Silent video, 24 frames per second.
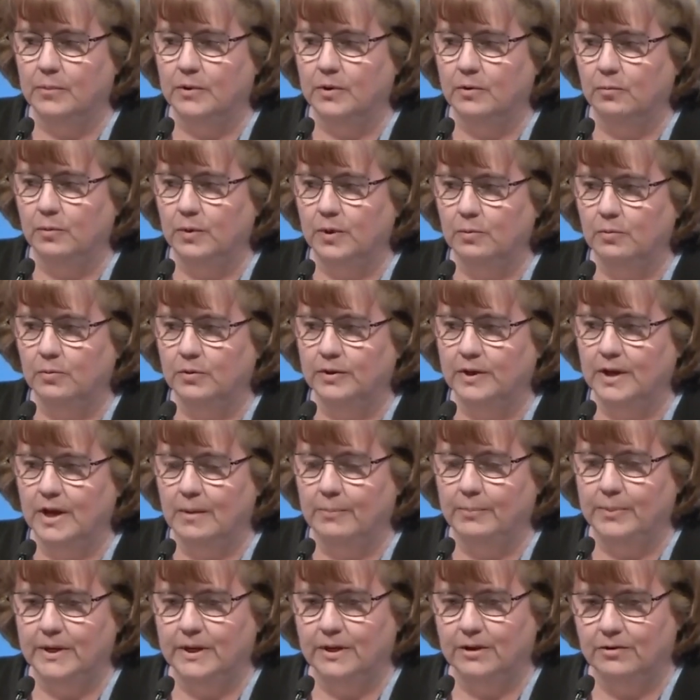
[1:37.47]
but we will
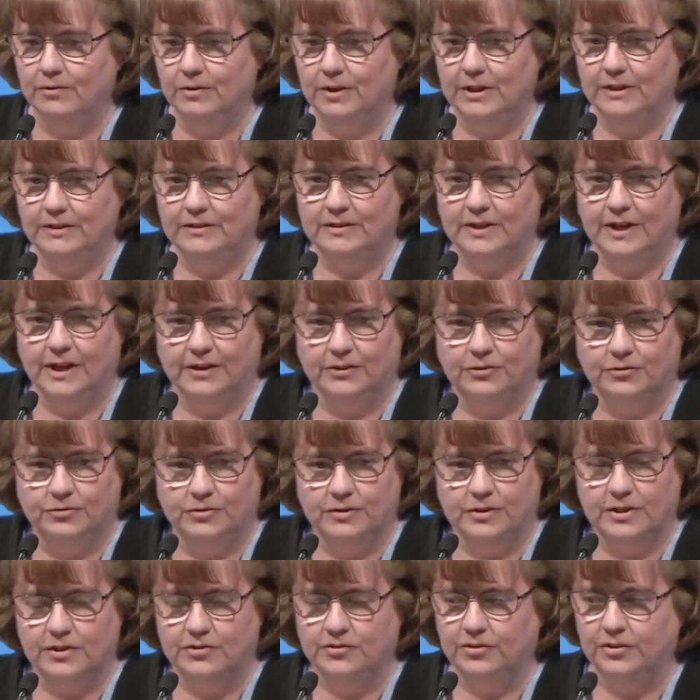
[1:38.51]
not be agreeing to
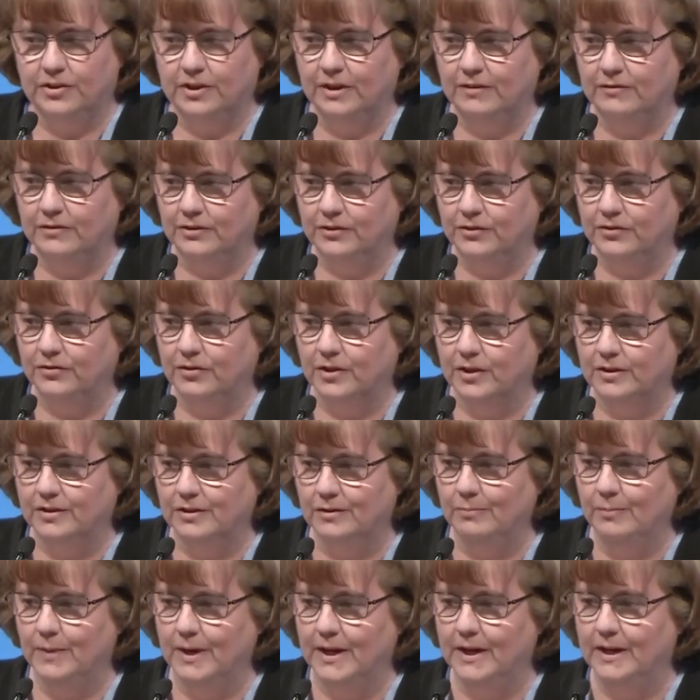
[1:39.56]
extradition. I've
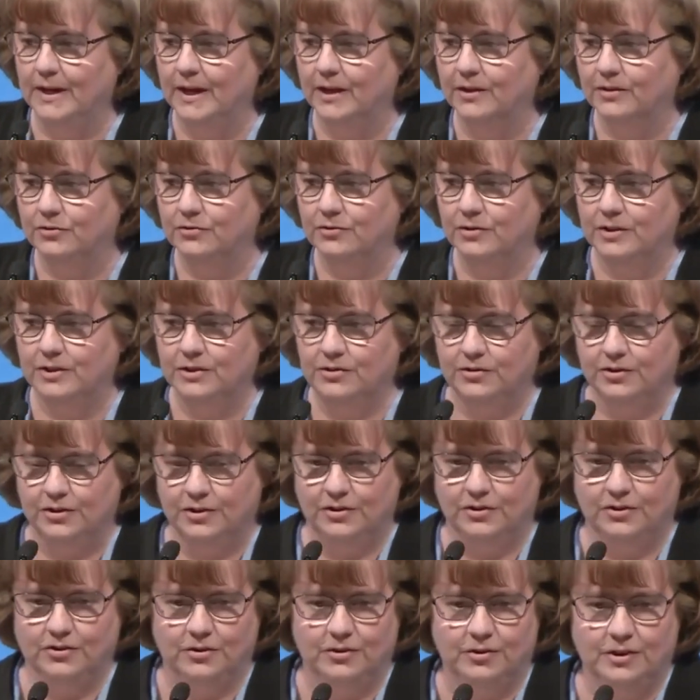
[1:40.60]
instructed my extradition
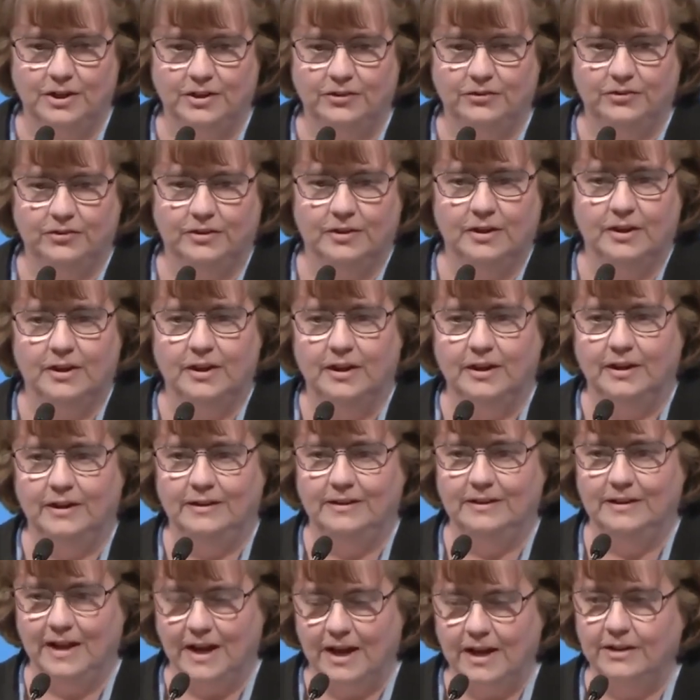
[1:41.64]
attorneys
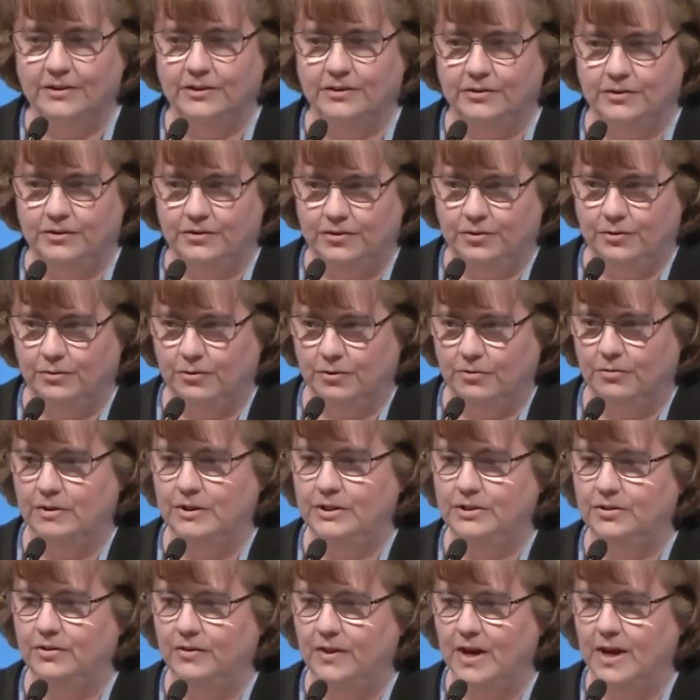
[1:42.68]
not to
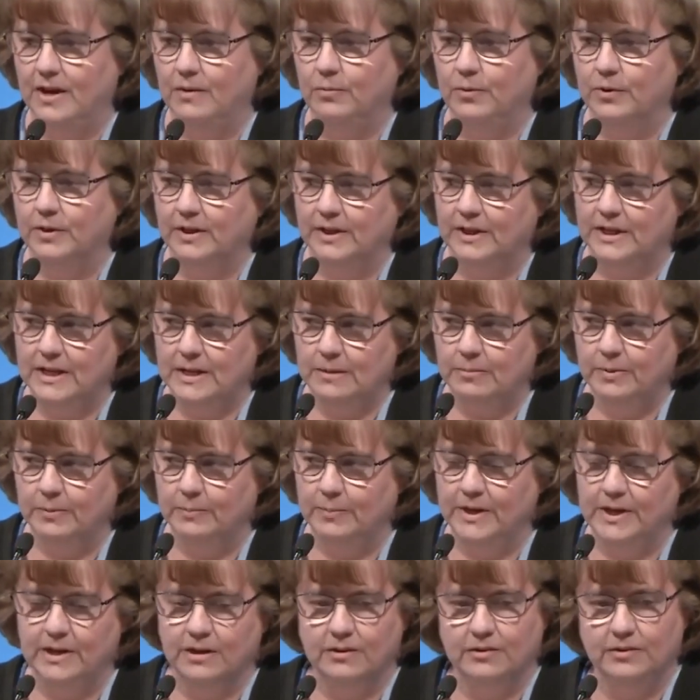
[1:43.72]
agree to that. We're going to keep
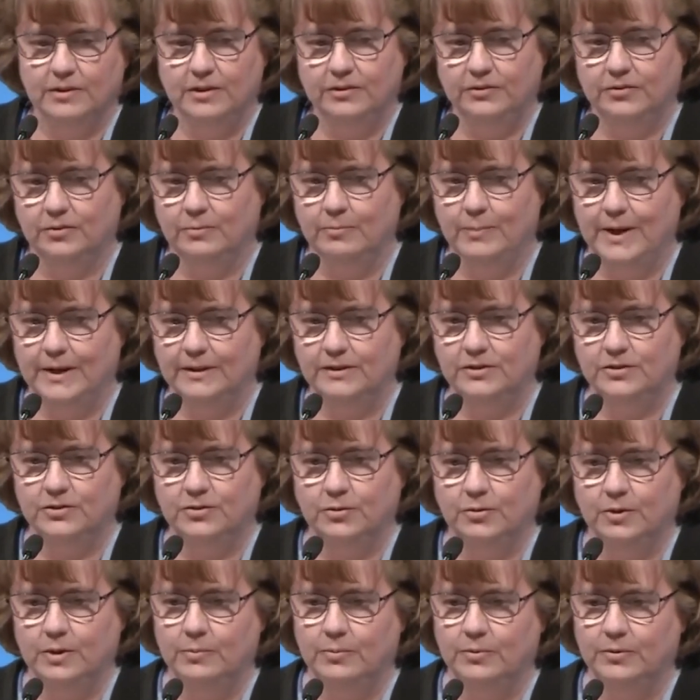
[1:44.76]
him here. These are
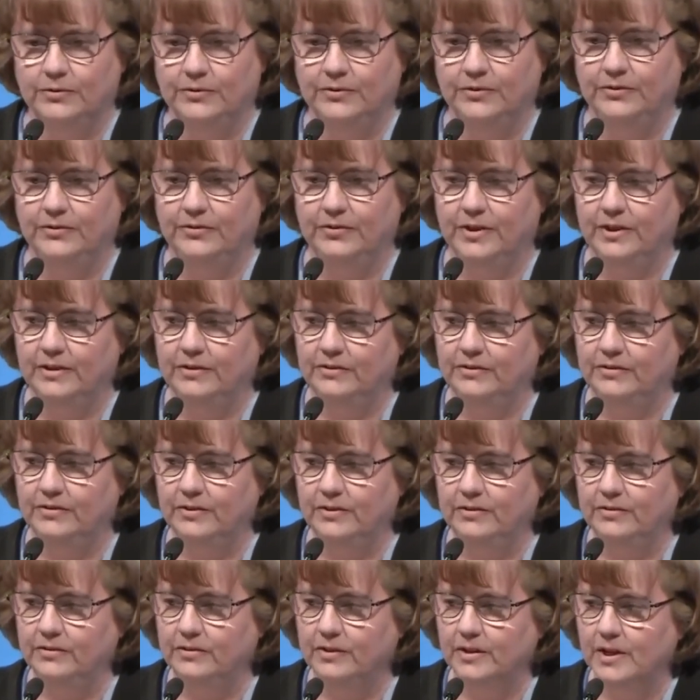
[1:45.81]
mandatory prison
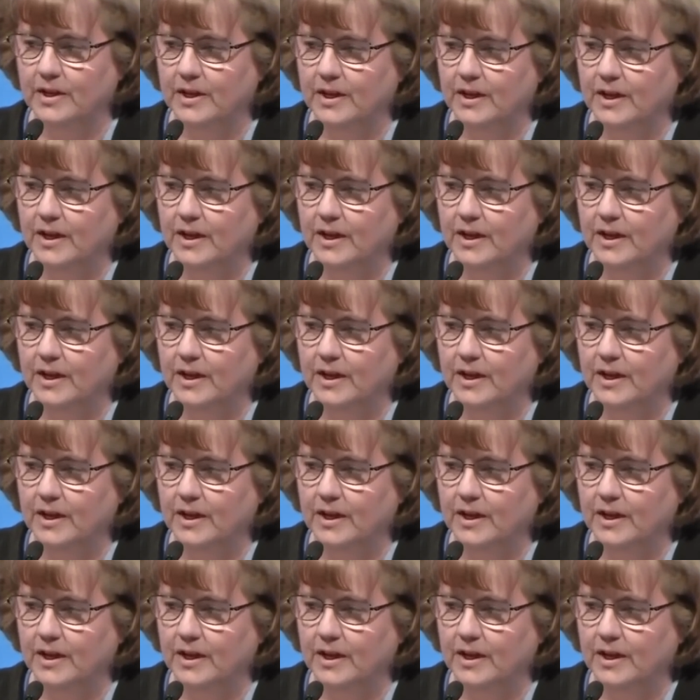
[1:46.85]
sentences.